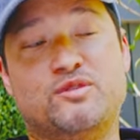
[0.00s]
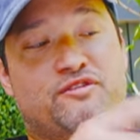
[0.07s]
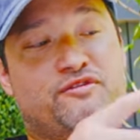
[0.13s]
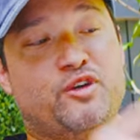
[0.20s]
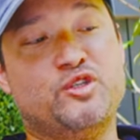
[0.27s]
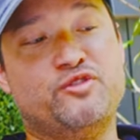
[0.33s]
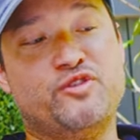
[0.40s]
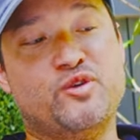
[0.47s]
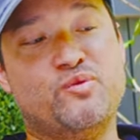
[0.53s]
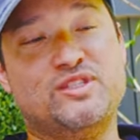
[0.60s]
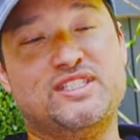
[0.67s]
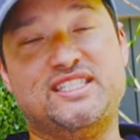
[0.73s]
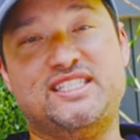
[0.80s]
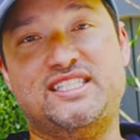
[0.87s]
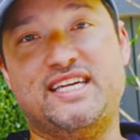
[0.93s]
The first film
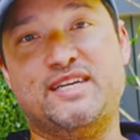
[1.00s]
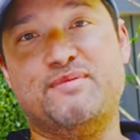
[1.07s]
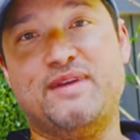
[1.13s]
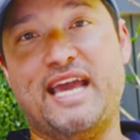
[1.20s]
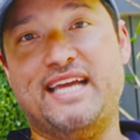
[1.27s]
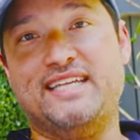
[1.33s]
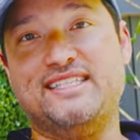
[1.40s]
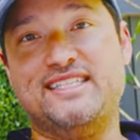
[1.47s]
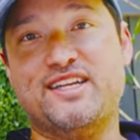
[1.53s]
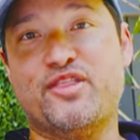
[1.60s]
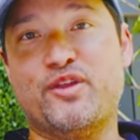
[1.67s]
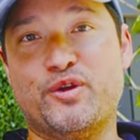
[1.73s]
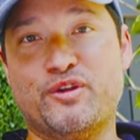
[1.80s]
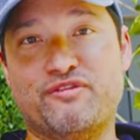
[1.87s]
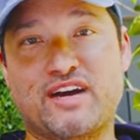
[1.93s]
was a Sigma 18 to
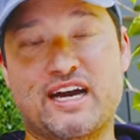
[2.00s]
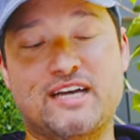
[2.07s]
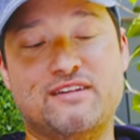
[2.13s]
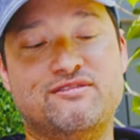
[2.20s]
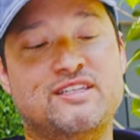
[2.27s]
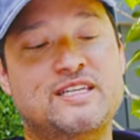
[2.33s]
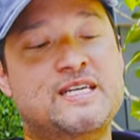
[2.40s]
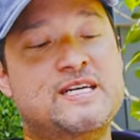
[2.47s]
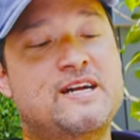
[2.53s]
35,